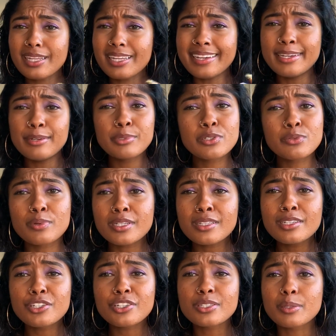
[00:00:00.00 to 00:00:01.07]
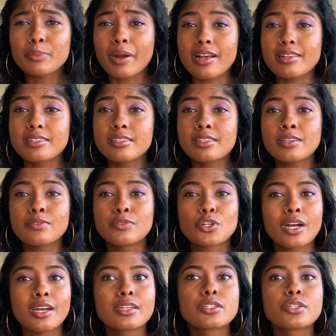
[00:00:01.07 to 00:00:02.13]
it was really just a process of
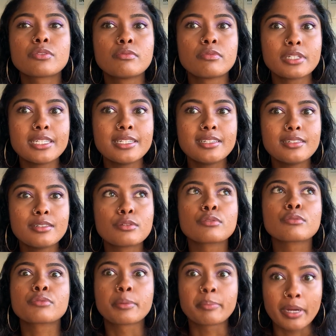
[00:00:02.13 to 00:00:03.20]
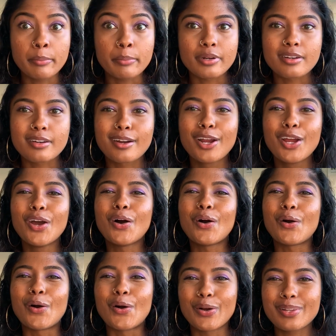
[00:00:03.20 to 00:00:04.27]
trying to remember
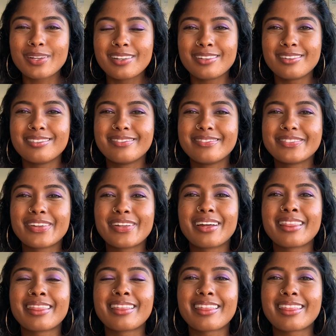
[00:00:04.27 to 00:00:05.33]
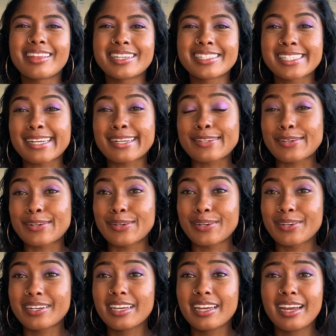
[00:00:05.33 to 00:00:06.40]
all of the things I
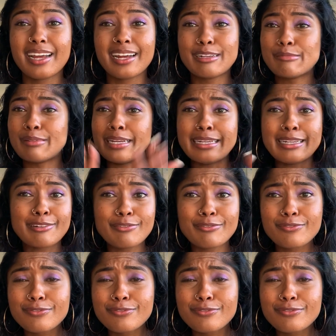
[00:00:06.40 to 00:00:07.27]
learned like